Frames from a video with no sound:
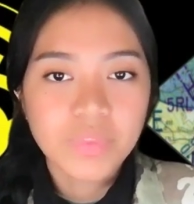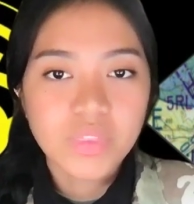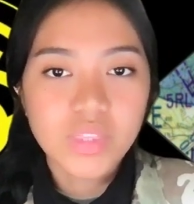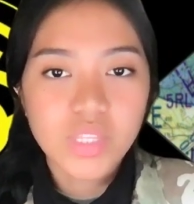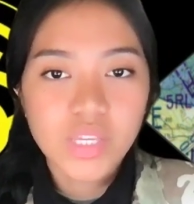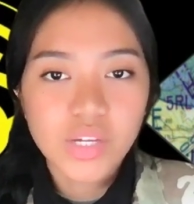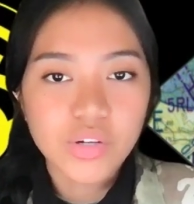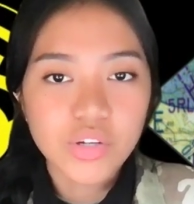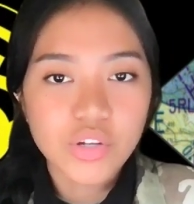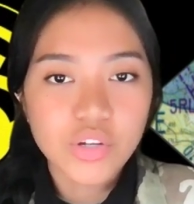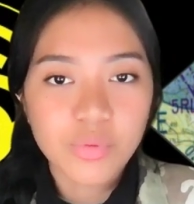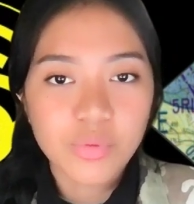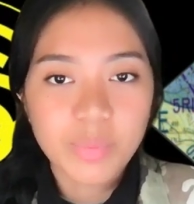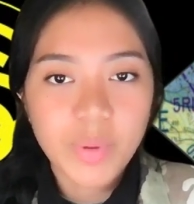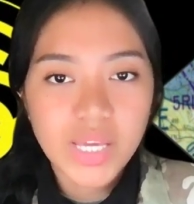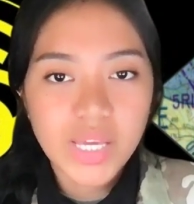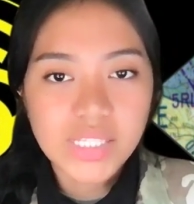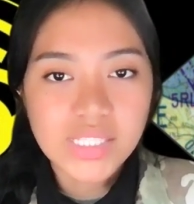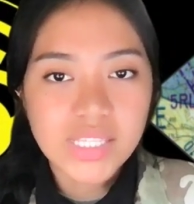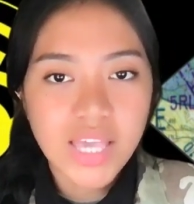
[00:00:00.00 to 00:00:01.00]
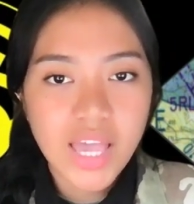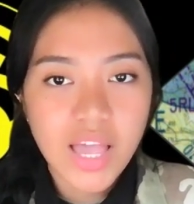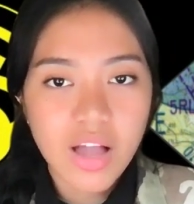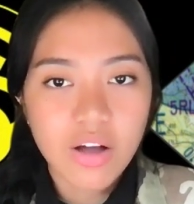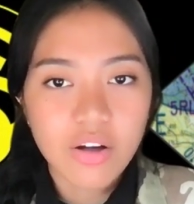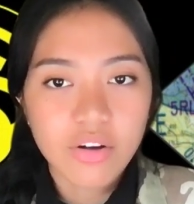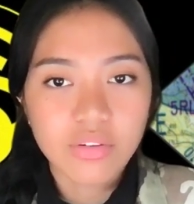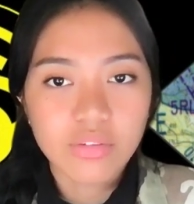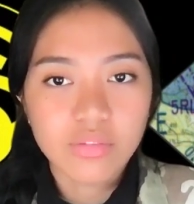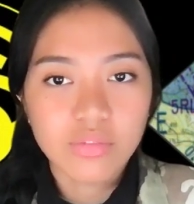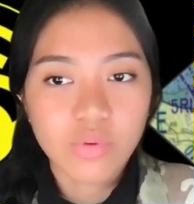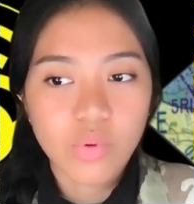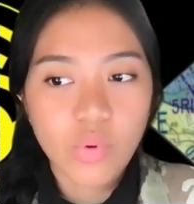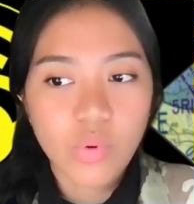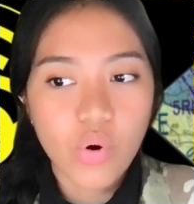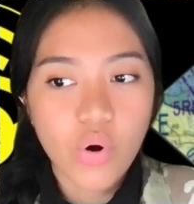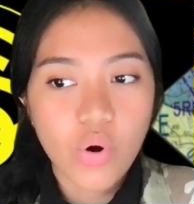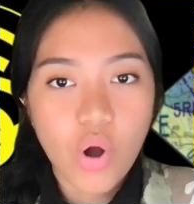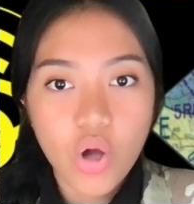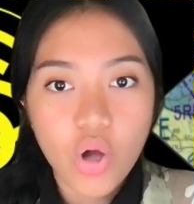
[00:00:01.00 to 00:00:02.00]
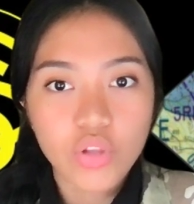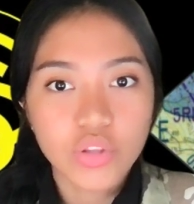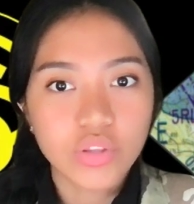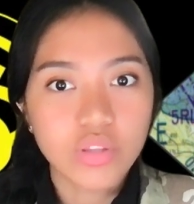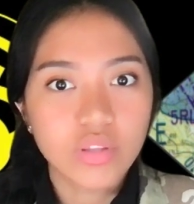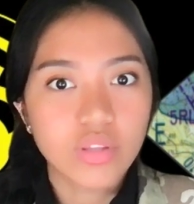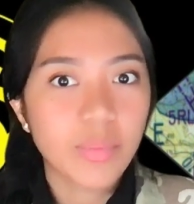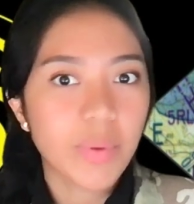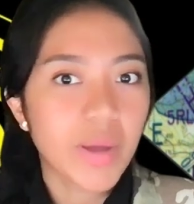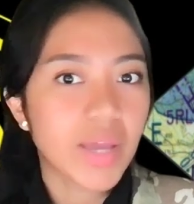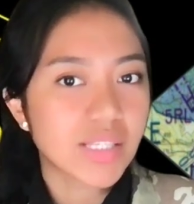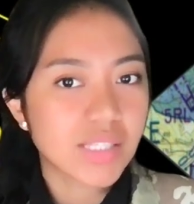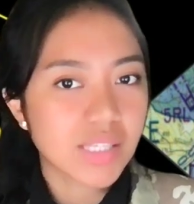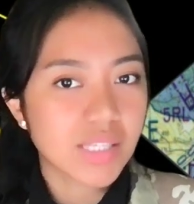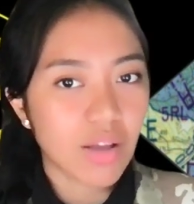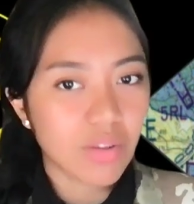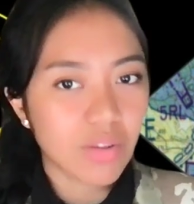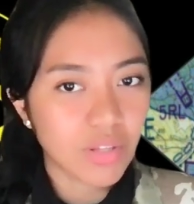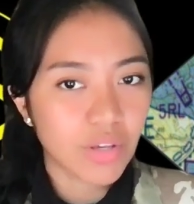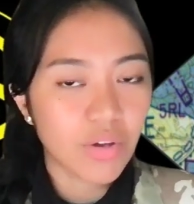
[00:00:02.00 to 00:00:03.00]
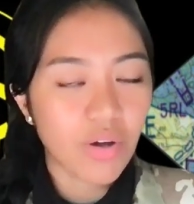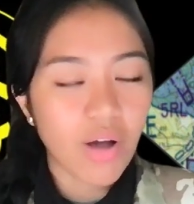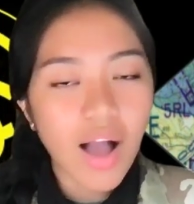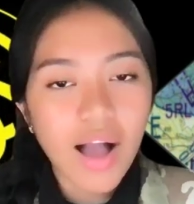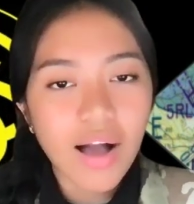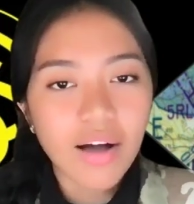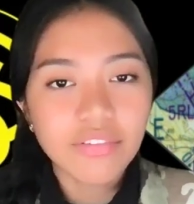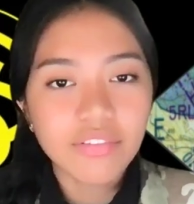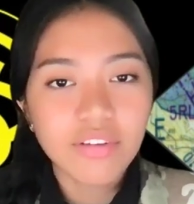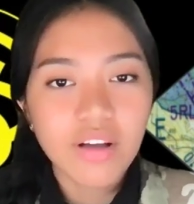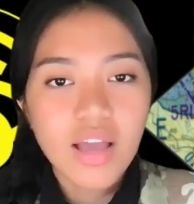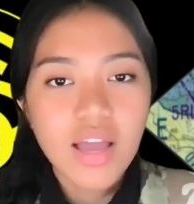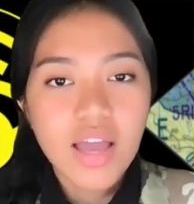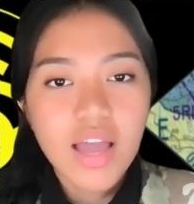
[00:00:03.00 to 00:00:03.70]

near your pace count or on the pace count that you have.